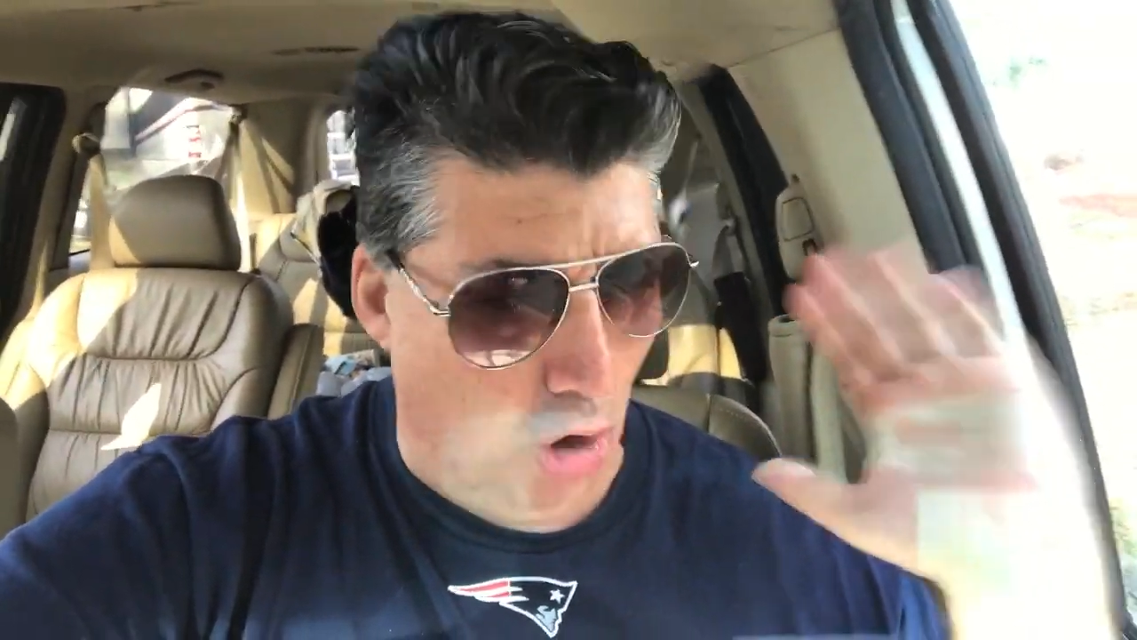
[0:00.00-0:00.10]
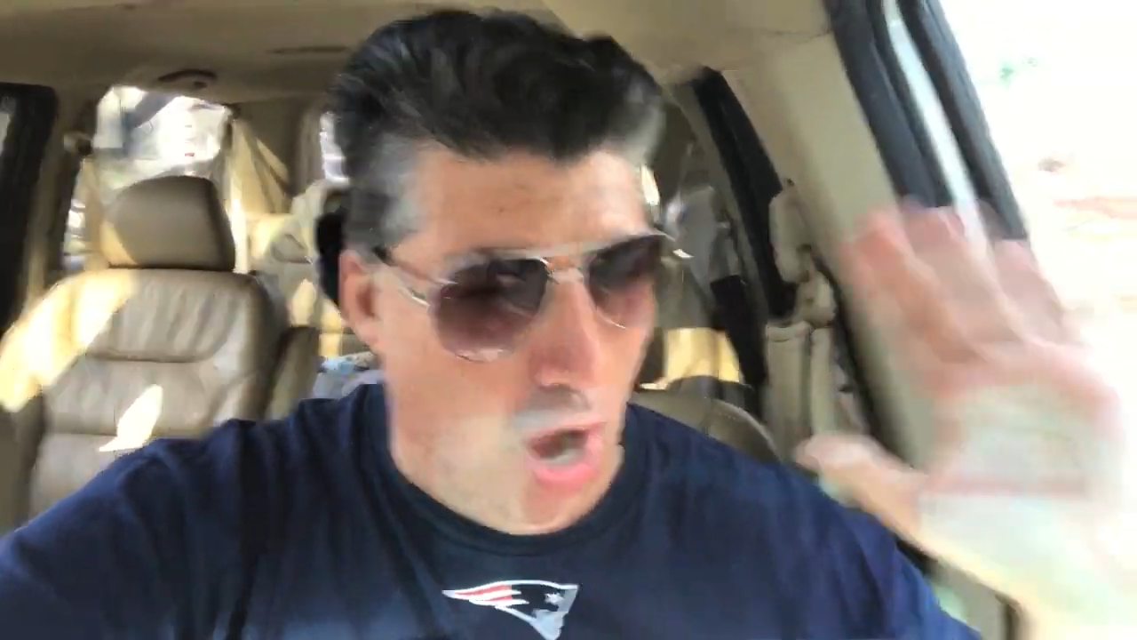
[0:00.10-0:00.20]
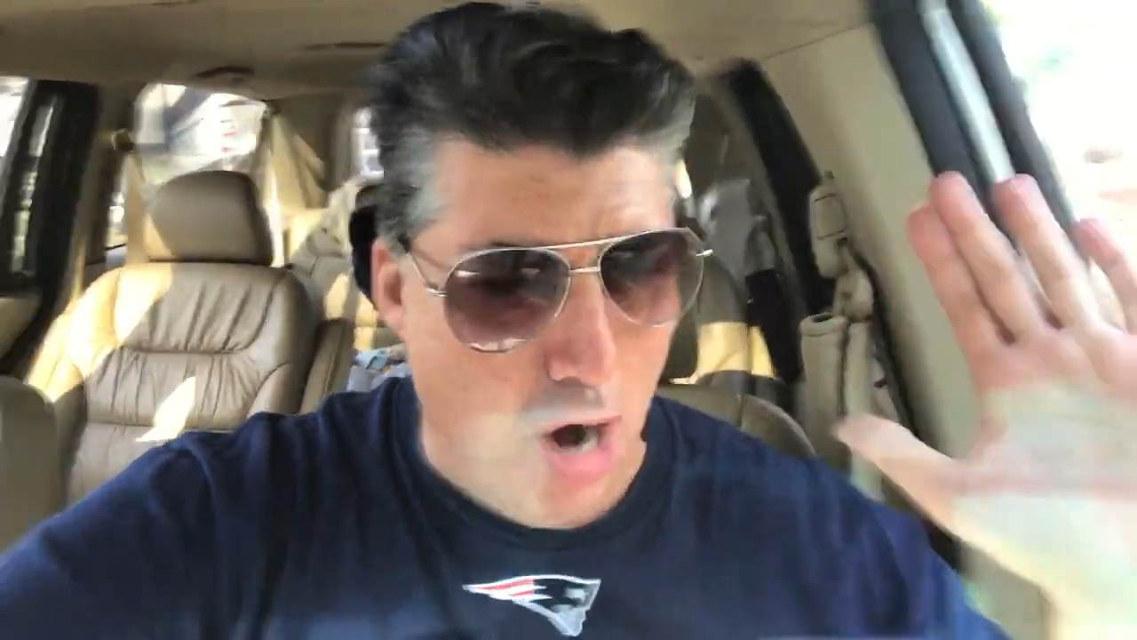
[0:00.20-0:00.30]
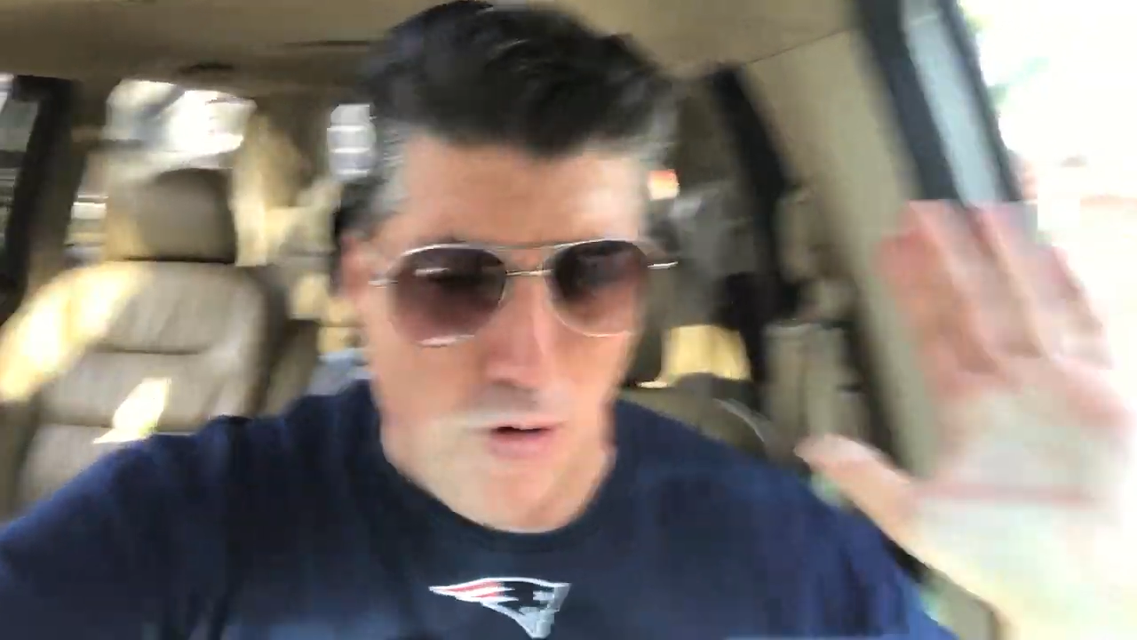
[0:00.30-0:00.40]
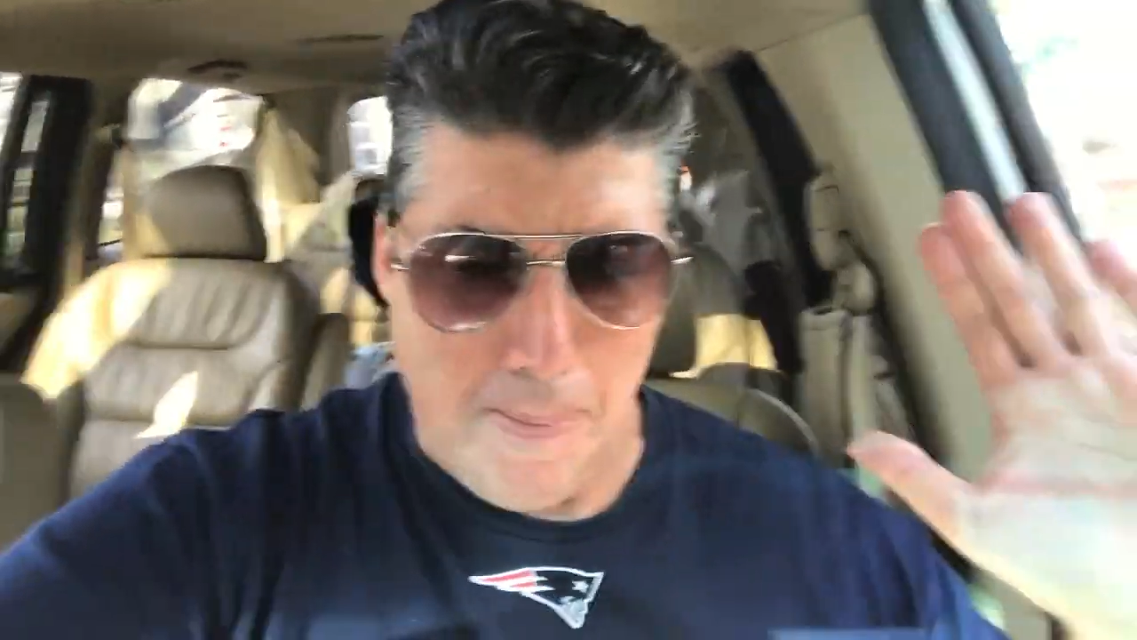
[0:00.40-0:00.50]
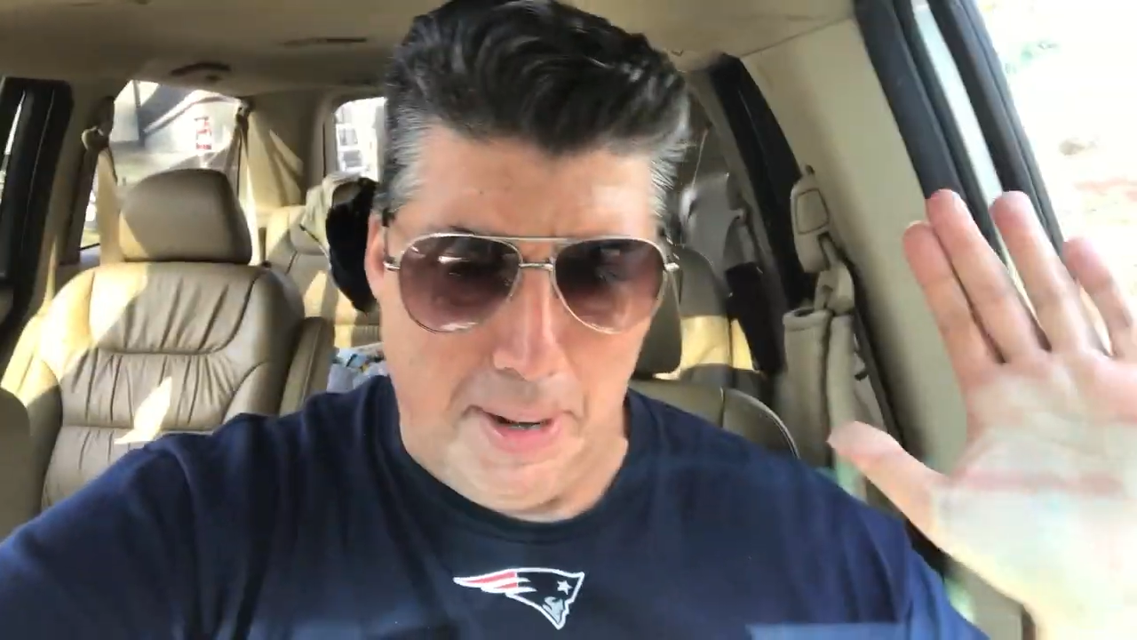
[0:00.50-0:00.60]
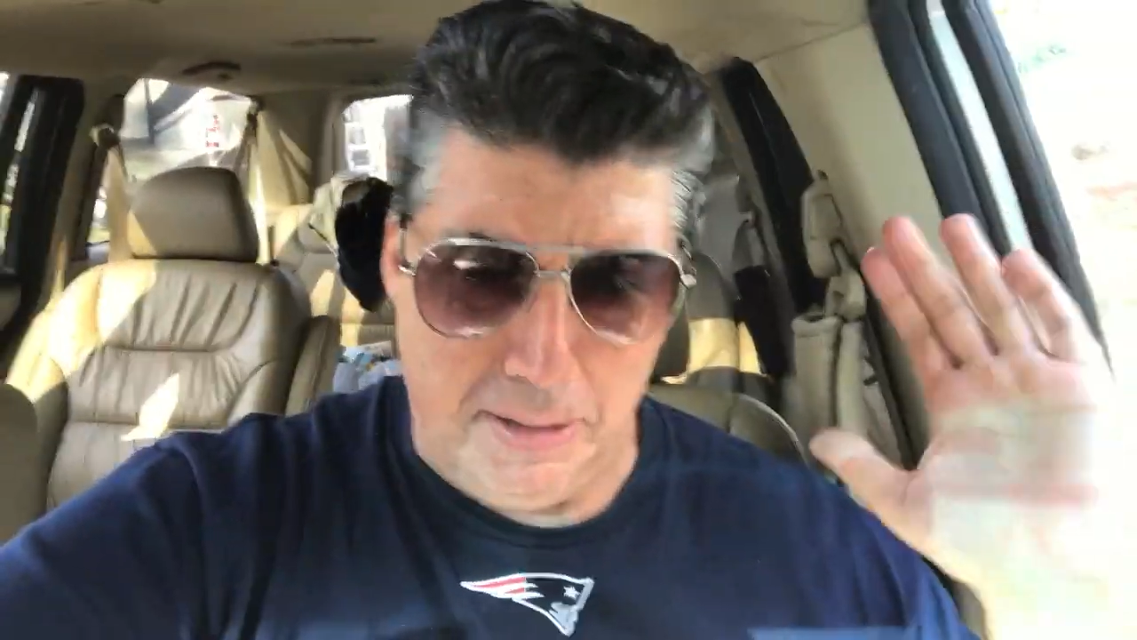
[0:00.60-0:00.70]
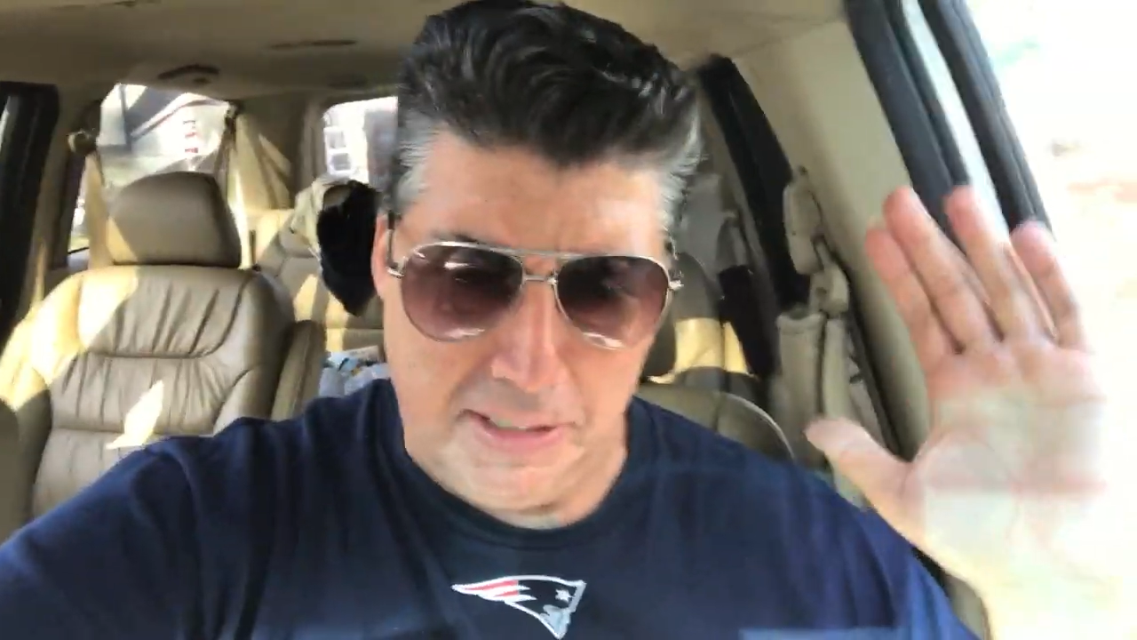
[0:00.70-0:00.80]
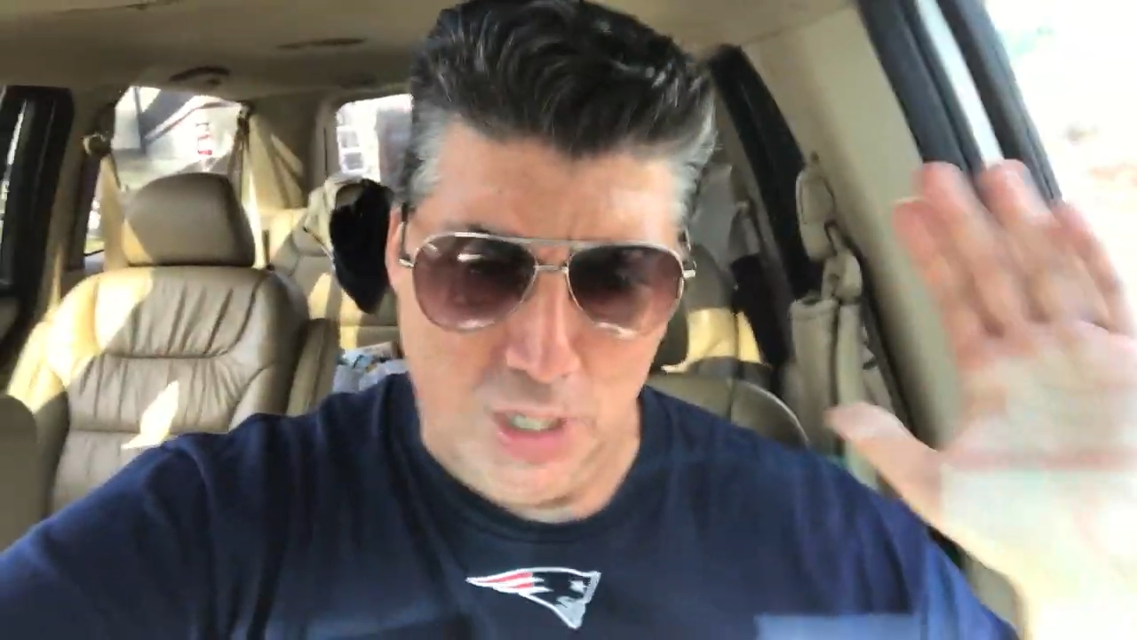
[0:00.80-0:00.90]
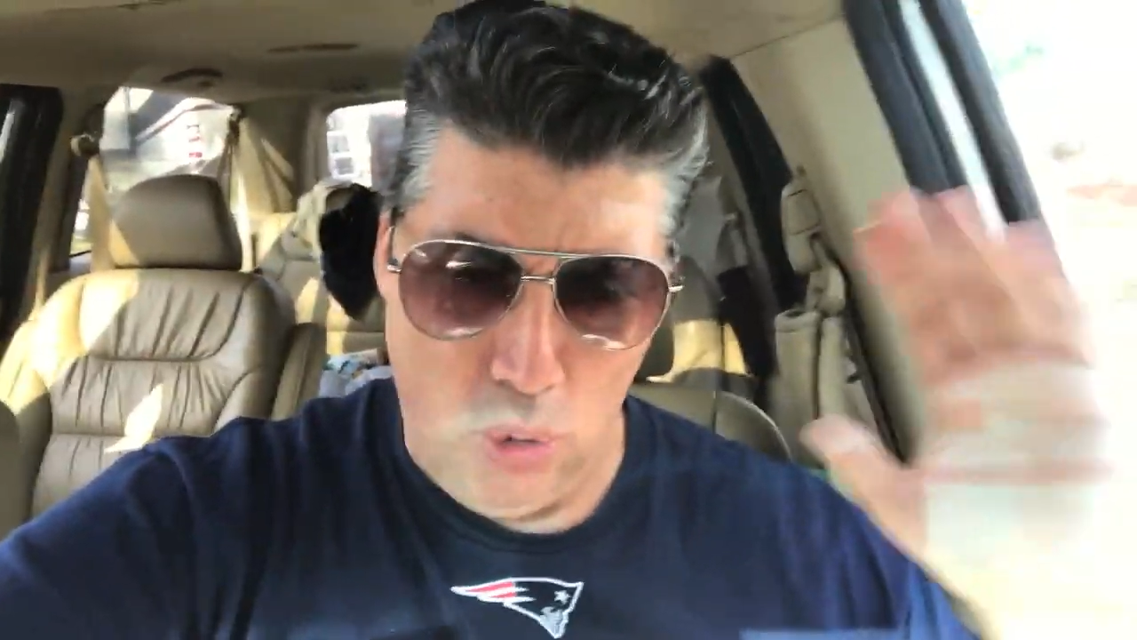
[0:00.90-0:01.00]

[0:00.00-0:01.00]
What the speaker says: horrible,